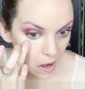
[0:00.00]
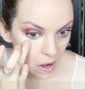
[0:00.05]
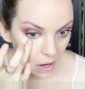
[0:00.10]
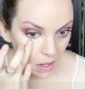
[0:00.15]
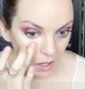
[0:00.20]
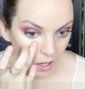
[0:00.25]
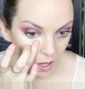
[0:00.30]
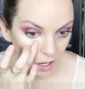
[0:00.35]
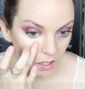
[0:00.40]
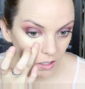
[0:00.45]
I
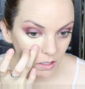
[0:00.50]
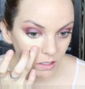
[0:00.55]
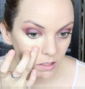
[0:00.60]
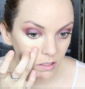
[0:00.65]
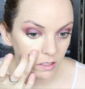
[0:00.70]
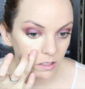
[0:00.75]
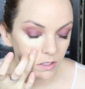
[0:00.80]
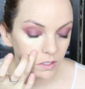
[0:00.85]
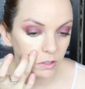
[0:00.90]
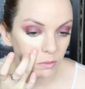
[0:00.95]
got a
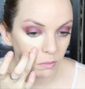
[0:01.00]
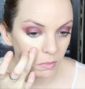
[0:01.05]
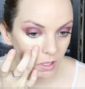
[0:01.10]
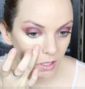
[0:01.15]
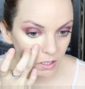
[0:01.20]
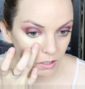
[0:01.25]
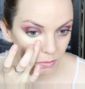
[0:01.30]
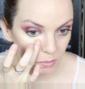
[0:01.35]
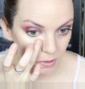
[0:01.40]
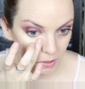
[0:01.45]
little too
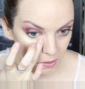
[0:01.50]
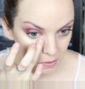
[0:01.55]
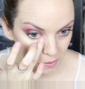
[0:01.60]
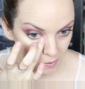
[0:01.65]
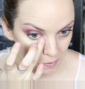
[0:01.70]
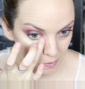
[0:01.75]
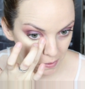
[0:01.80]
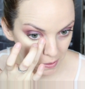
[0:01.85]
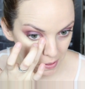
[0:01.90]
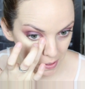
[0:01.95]
much, but
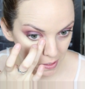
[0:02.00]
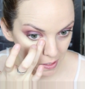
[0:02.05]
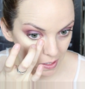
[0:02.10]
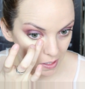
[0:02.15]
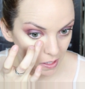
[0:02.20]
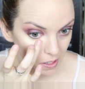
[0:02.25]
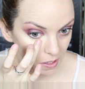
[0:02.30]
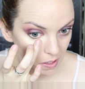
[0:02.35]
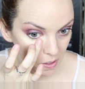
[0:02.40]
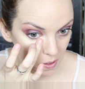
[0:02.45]
that's
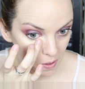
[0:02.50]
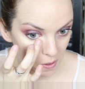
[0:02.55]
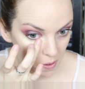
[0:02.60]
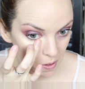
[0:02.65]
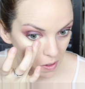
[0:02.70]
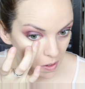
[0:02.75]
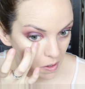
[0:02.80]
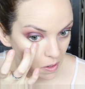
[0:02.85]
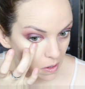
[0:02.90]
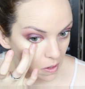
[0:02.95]
okay.
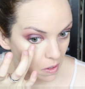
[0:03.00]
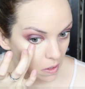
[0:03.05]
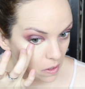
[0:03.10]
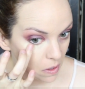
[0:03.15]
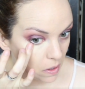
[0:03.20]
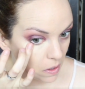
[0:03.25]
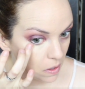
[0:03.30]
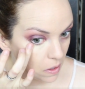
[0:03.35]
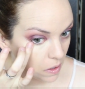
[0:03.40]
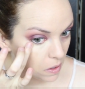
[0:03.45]

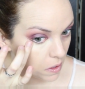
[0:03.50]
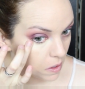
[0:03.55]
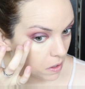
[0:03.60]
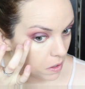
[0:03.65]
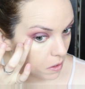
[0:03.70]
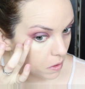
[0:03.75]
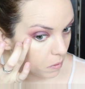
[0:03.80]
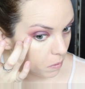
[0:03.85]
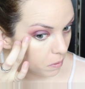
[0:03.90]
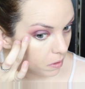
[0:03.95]

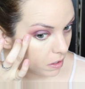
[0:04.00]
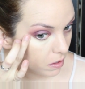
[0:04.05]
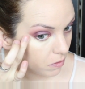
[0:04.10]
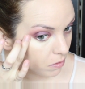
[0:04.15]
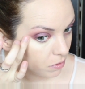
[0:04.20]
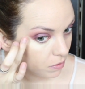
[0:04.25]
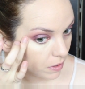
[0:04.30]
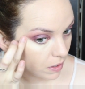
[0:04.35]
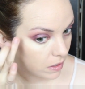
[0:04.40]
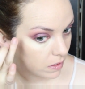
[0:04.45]
We
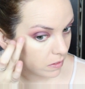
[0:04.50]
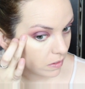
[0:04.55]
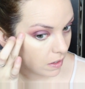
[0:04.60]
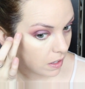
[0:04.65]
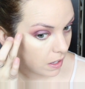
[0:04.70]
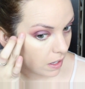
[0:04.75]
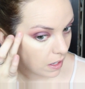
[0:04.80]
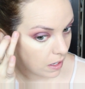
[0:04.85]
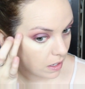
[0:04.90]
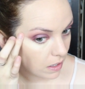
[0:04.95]
can fix
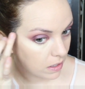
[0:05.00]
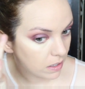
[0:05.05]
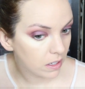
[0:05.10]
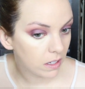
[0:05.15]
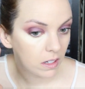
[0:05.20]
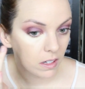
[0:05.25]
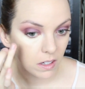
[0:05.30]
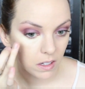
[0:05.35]
that.